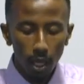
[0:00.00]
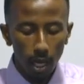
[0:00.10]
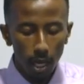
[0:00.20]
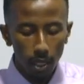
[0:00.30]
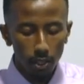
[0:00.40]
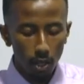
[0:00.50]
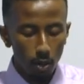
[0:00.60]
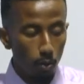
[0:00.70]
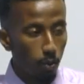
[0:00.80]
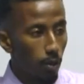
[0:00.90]
Uh, so,
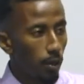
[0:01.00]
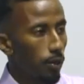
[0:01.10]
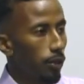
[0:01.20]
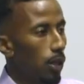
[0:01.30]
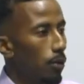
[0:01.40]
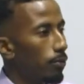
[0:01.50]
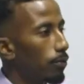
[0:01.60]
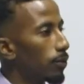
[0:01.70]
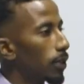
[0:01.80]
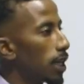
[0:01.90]
you know,
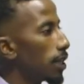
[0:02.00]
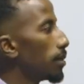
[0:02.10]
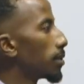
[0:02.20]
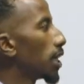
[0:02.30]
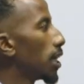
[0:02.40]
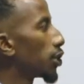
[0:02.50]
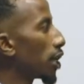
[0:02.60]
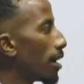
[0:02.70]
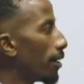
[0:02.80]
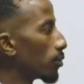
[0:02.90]
key themes here,
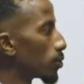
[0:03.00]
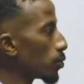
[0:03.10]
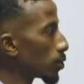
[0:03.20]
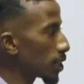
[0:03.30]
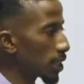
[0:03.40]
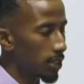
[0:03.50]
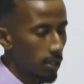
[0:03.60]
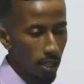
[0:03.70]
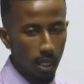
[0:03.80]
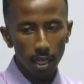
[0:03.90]
sharing
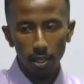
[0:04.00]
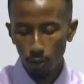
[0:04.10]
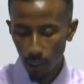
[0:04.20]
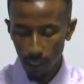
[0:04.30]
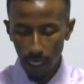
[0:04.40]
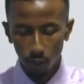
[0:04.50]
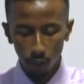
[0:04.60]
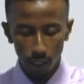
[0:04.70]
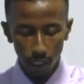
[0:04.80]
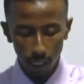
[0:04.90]
resources, using
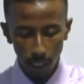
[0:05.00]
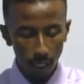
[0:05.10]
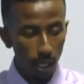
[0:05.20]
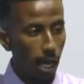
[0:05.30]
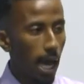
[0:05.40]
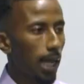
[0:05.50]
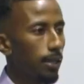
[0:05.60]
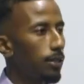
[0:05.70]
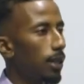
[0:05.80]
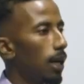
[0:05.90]
technology,
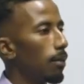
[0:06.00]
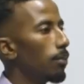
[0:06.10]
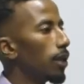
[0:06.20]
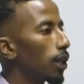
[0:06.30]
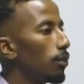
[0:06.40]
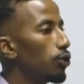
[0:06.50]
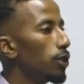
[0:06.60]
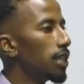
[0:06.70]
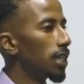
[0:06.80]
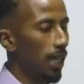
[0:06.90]
and um,
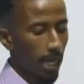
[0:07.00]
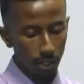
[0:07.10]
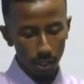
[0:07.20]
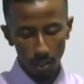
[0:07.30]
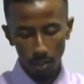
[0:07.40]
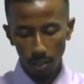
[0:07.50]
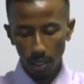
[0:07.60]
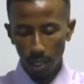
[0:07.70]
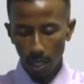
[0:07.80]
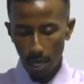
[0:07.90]
community connections.
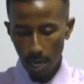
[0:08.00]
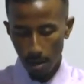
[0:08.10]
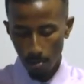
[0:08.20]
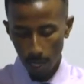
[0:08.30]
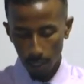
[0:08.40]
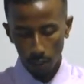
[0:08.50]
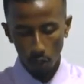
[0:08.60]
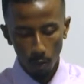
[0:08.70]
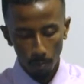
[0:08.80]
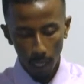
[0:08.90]
Um, and
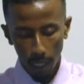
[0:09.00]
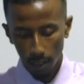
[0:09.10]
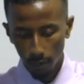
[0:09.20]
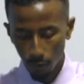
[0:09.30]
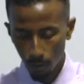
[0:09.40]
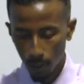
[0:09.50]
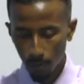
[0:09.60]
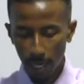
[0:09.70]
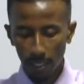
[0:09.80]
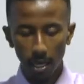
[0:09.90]
Scott Barnes from
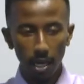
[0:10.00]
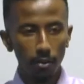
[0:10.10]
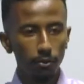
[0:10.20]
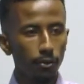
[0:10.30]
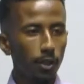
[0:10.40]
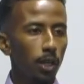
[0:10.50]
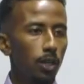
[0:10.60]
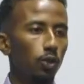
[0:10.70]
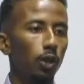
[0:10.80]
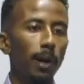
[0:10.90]
Spacehive,
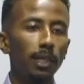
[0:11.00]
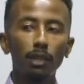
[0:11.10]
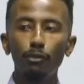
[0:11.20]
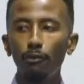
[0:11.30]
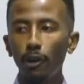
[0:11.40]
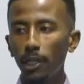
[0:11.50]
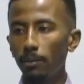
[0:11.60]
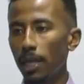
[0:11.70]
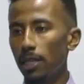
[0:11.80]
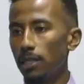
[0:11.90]
talking about different funding
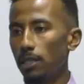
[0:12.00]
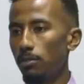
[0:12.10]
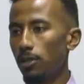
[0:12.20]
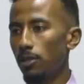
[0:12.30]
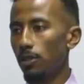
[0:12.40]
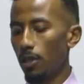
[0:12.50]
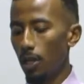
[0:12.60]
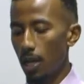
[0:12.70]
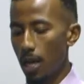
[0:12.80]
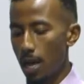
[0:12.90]
mechanisms
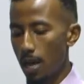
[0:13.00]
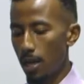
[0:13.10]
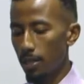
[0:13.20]
uh,